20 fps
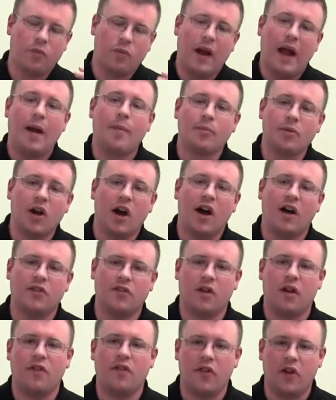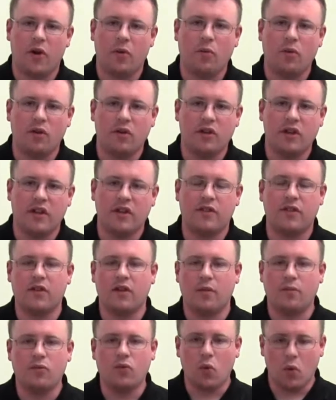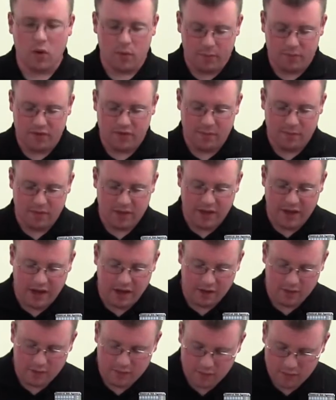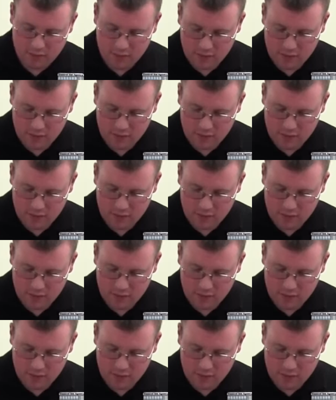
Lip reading: wrap gauze on there real good to absorb some of that